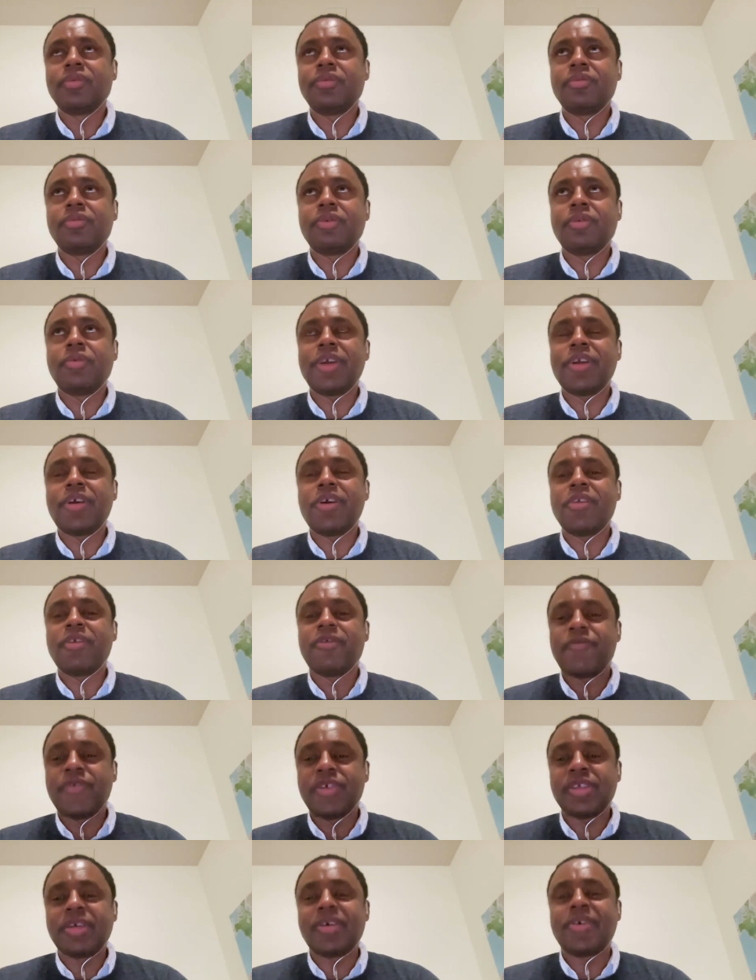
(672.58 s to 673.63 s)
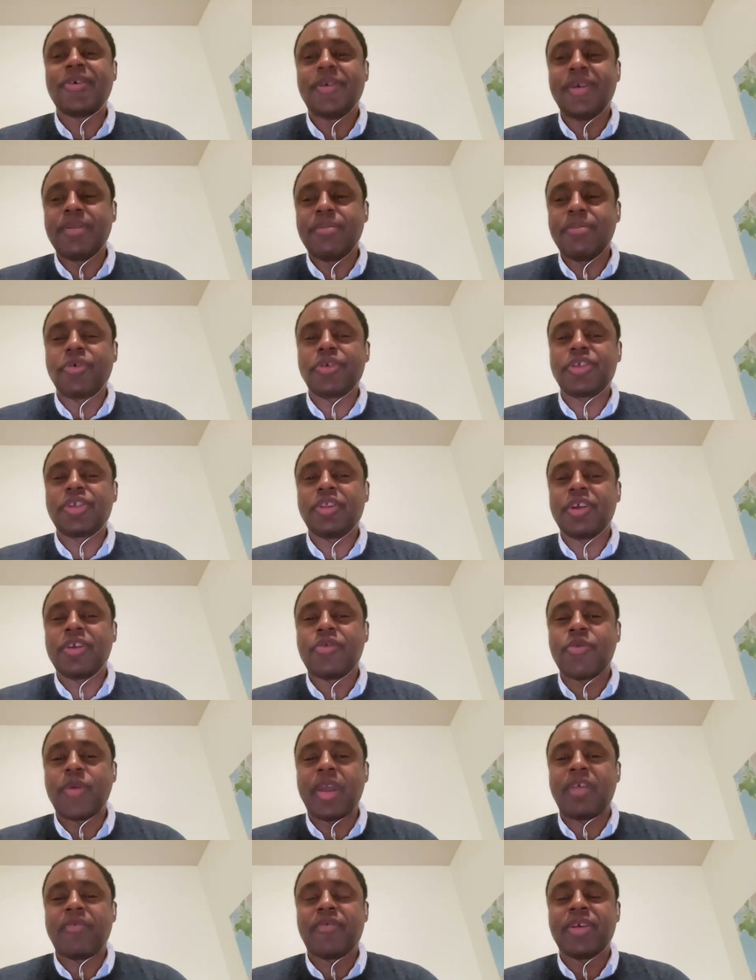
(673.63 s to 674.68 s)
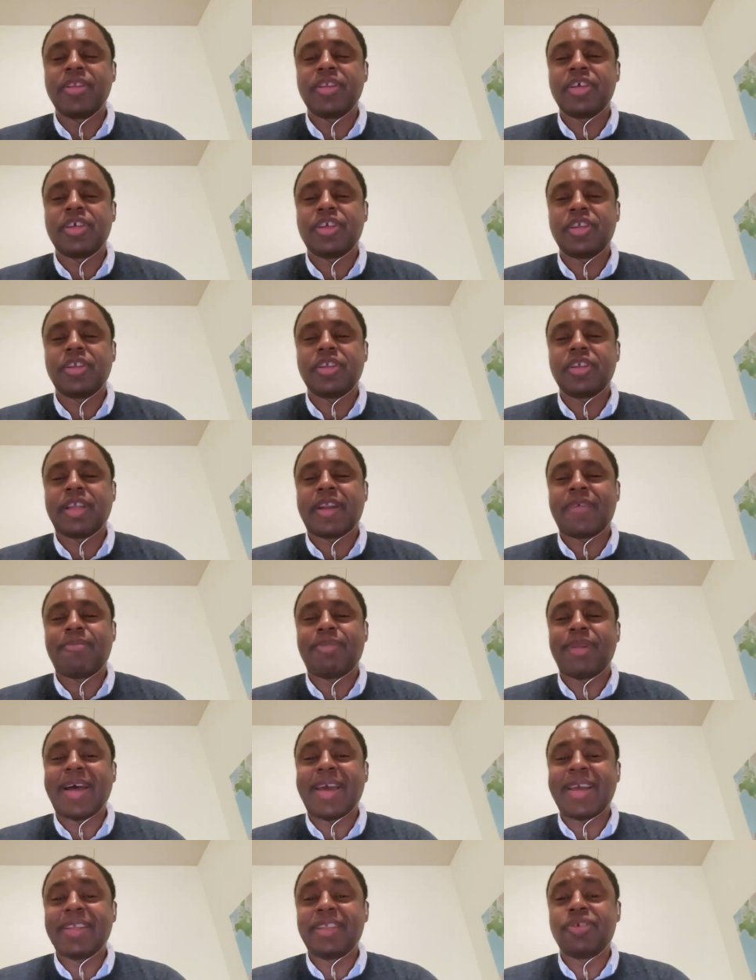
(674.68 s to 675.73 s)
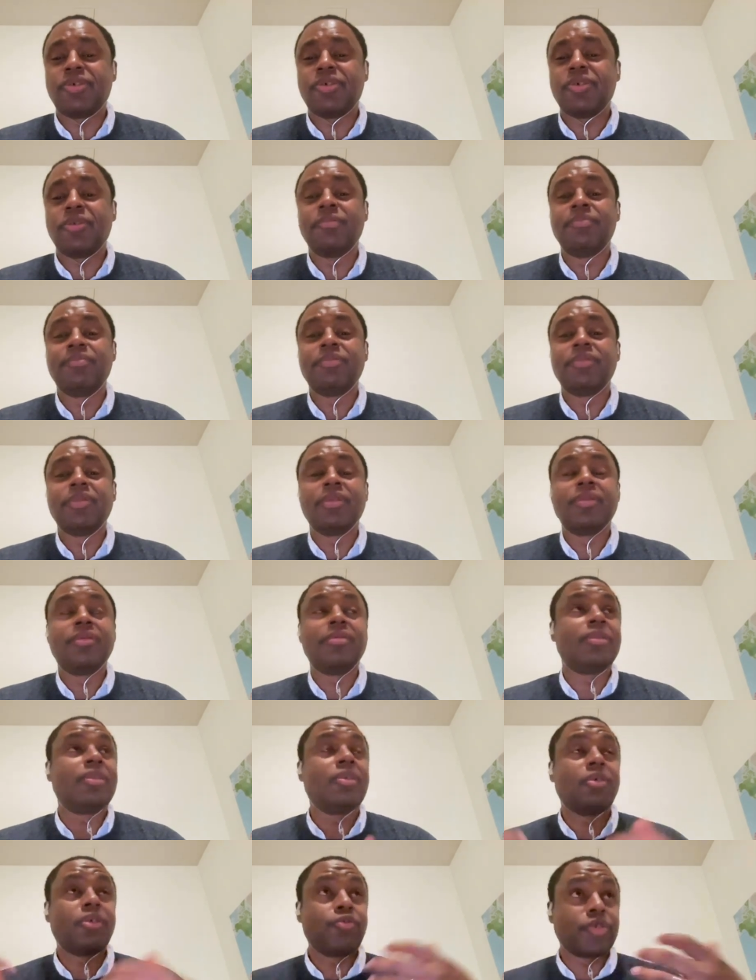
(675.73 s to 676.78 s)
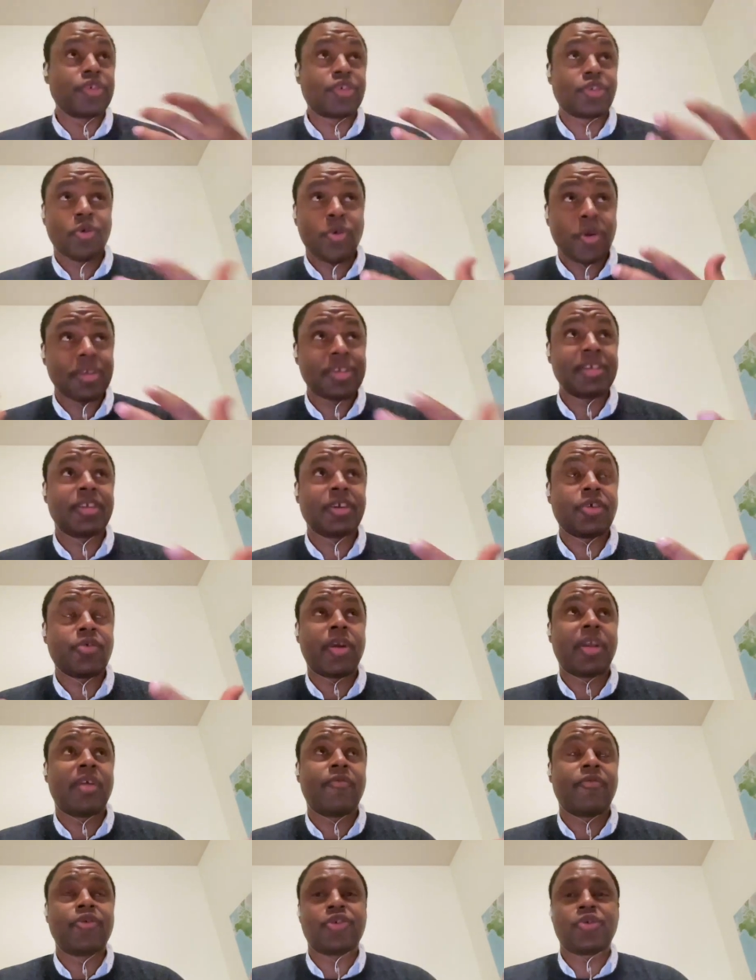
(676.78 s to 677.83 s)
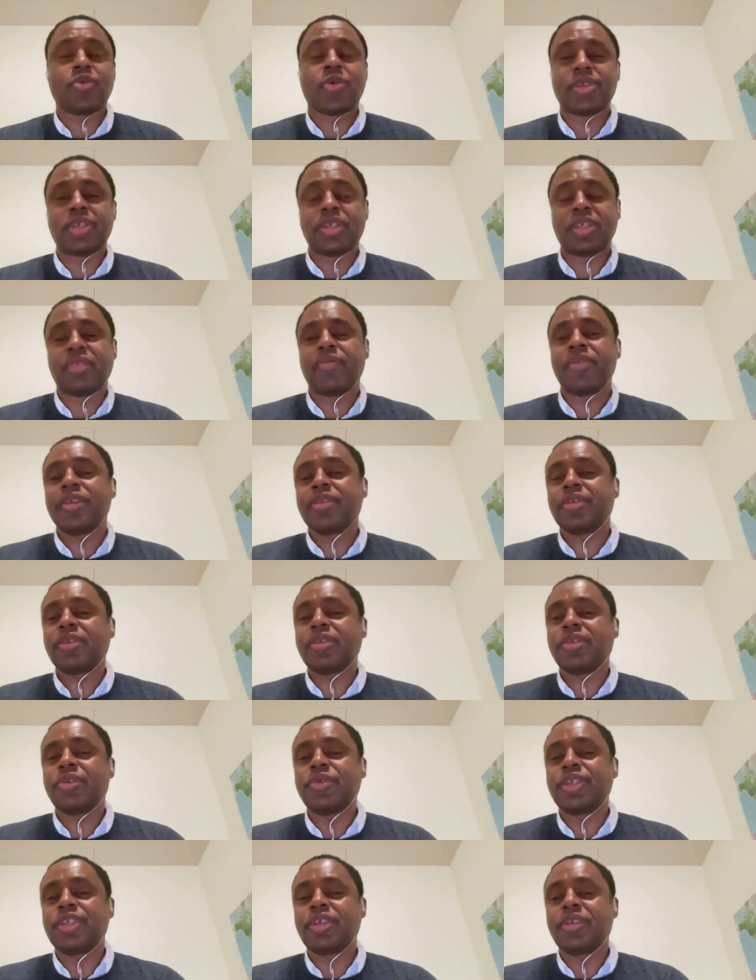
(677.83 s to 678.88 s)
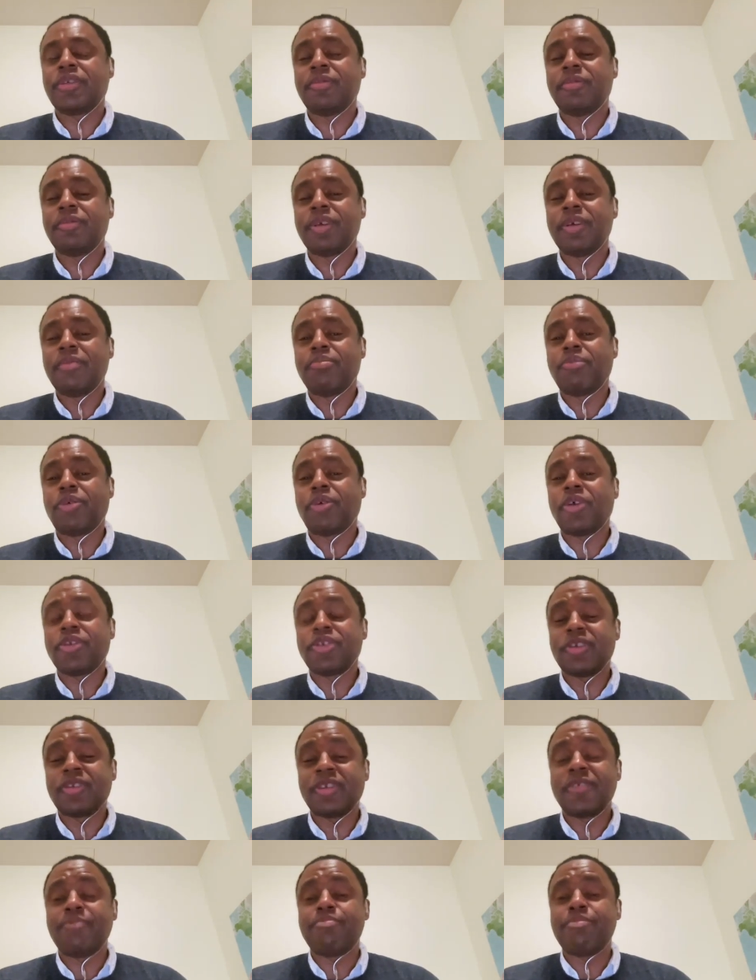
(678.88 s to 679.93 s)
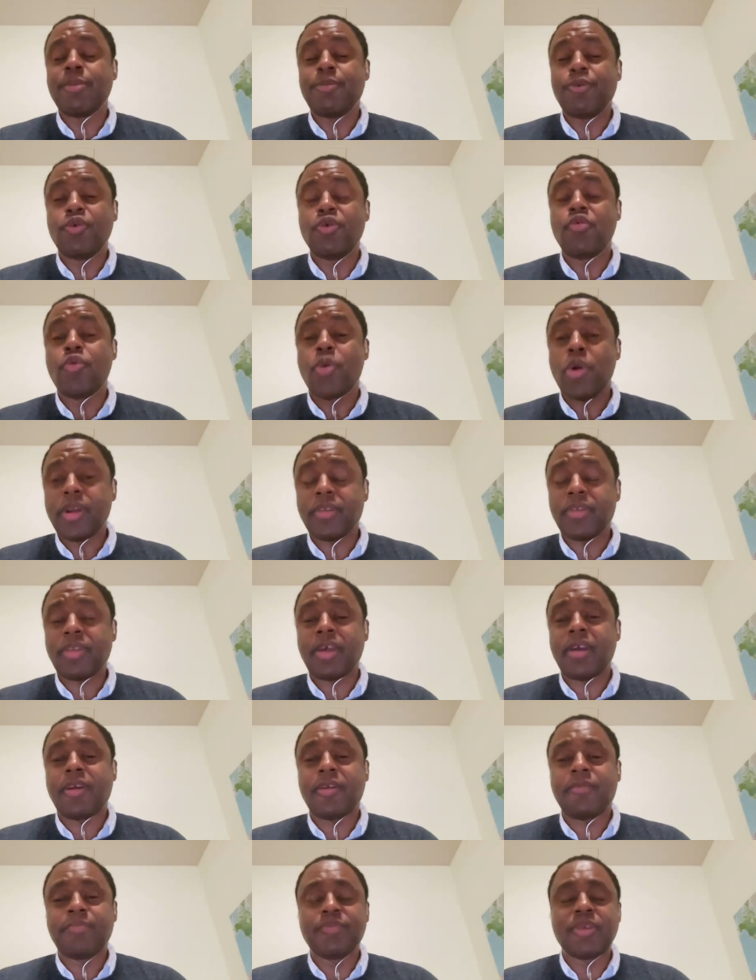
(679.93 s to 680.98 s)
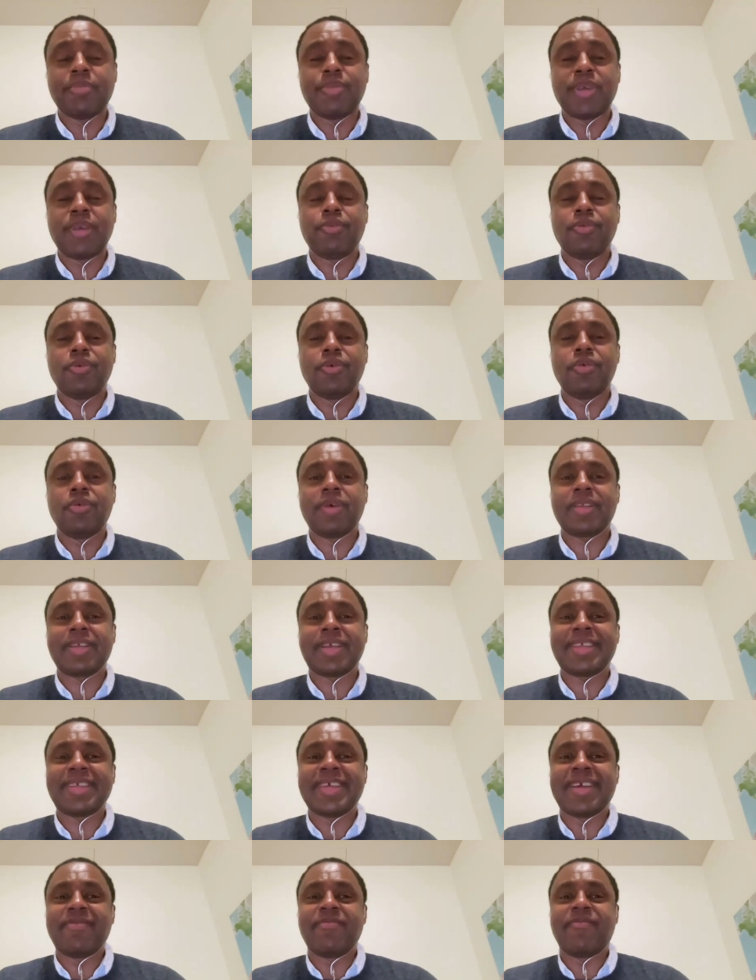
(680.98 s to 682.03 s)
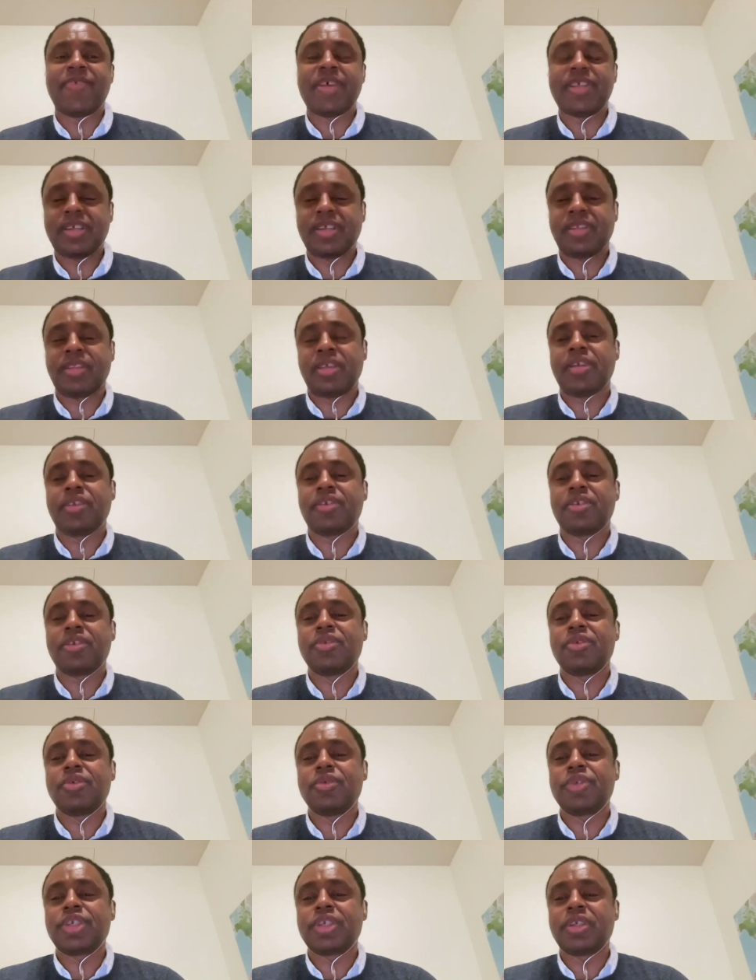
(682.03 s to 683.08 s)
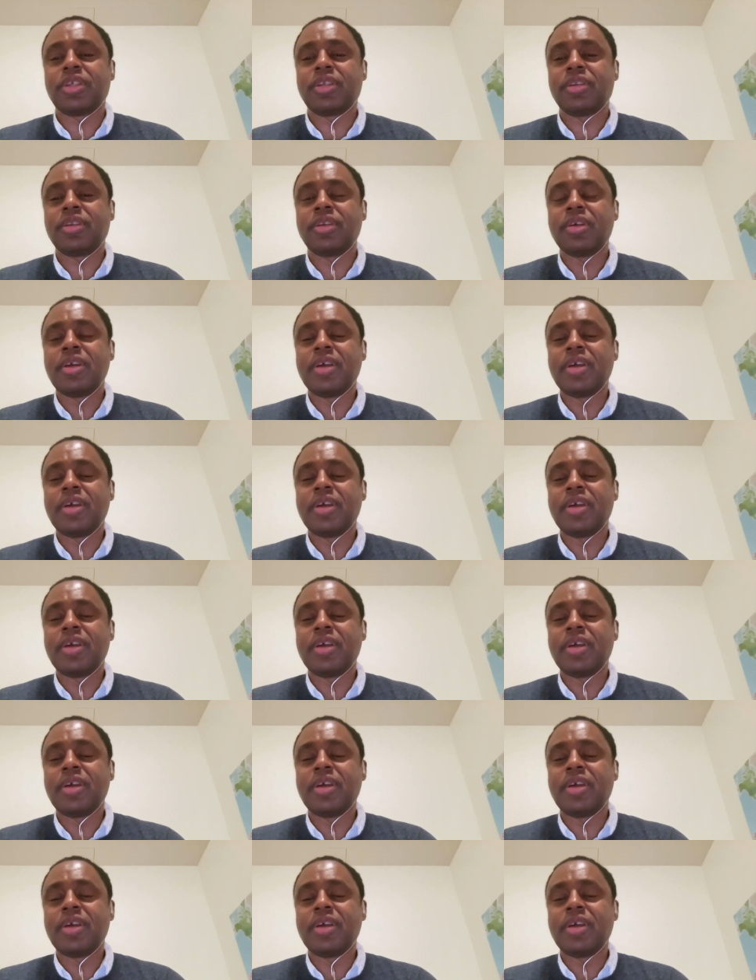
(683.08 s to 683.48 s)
what we call the physical, emotional, and creative conditions that apply to the resources, the creative resources of the institution, but also to the people who work there, the people who, as I said, visit the institution,